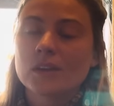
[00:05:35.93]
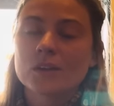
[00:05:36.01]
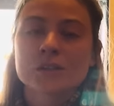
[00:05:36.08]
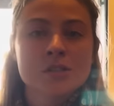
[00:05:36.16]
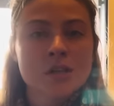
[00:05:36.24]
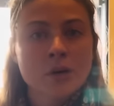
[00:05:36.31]

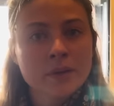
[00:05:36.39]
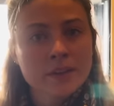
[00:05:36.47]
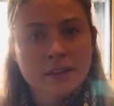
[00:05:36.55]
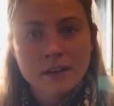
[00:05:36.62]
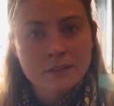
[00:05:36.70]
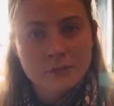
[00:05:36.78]
are so
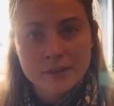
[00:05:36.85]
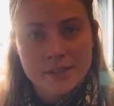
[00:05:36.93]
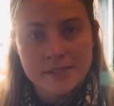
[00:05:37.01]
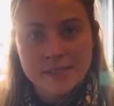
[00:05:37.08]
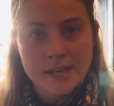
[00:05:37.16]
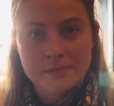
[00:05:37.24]
in love with the
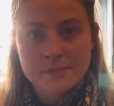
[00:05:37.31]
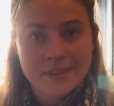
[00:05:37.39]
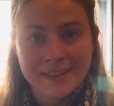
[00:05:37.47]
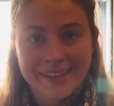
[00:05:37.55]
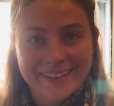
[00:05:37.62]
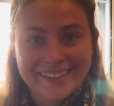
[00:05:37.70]
same
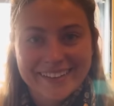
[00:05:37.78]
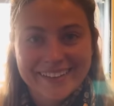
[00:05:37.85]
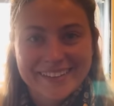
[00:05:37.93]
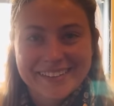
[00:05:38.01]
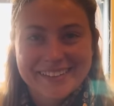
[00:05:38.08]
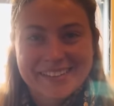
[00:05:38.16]

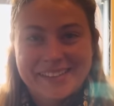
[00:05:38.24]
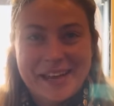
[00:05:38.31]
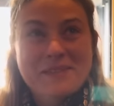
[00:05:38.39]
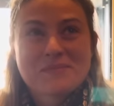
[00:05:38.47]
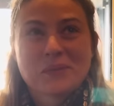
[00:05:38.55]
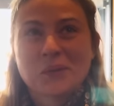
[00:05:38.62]
thing, the
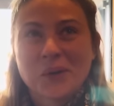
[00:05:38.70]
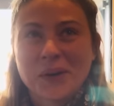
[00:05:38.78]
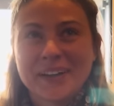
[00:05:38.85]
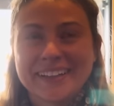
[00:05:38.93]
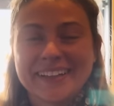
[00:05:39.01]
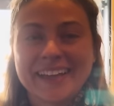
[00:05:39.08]
same
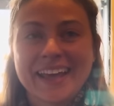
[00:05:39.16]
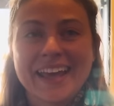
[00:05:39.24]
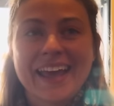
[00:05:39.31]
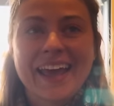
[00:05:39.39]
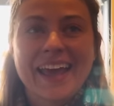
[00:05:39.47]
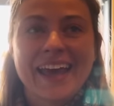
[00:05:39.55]
one.
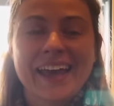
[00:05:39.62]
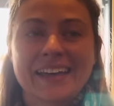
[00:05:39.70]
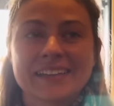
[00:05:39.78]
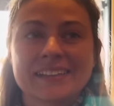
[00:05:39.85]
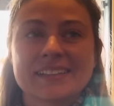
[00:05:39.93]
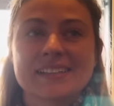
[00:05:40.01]

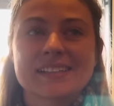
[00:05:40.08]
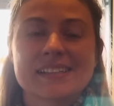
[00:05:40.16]
And